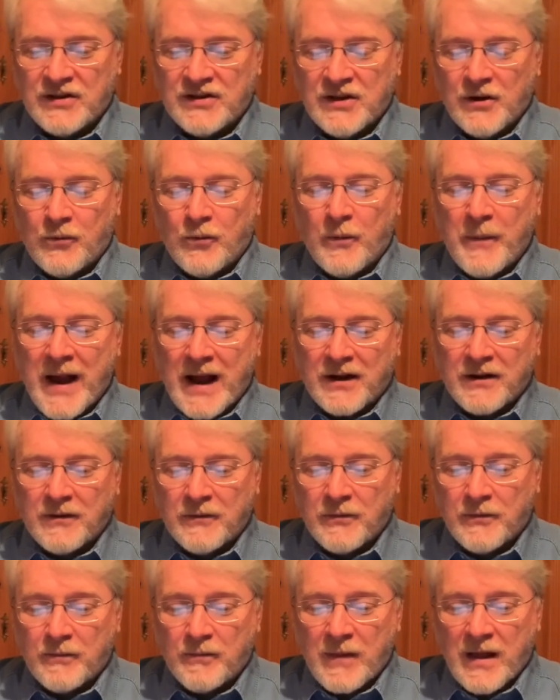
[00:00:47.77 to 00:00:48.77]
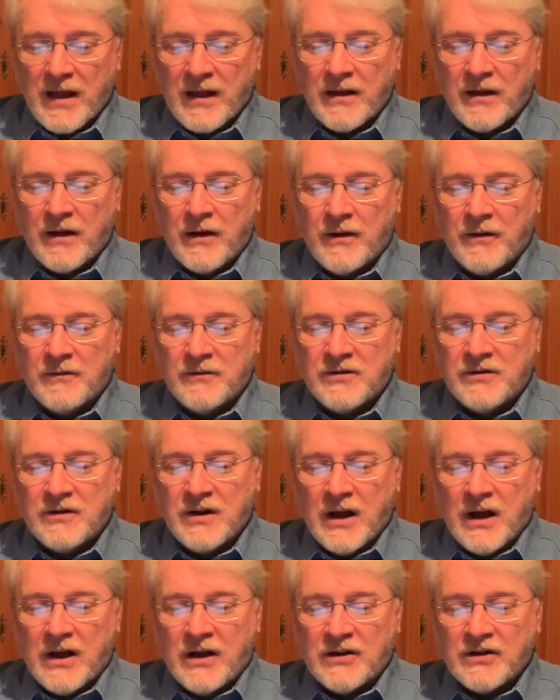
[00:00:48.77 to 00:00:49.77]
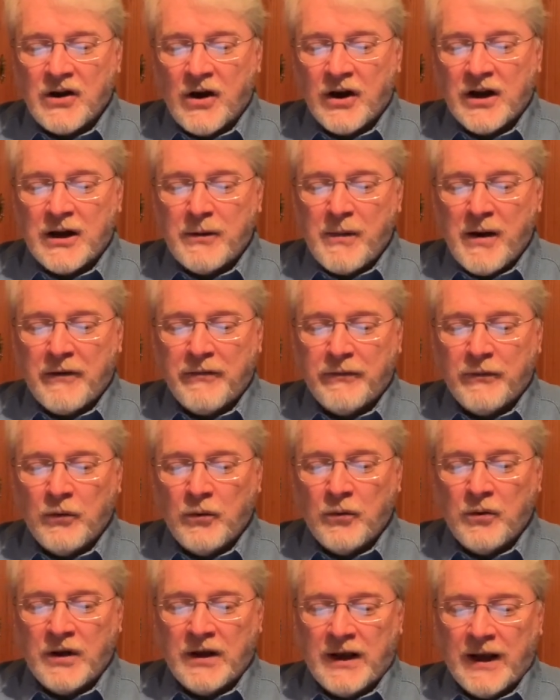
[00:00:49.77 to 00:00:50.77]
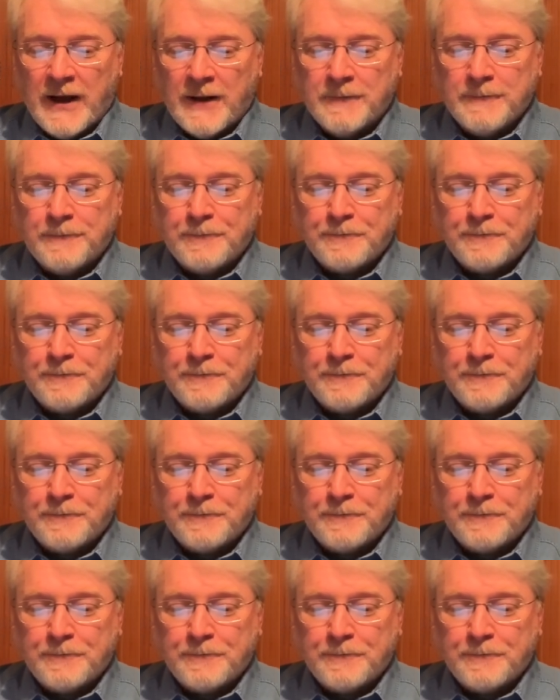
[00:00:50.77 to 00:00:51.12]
So we're back to uh, talking about food again.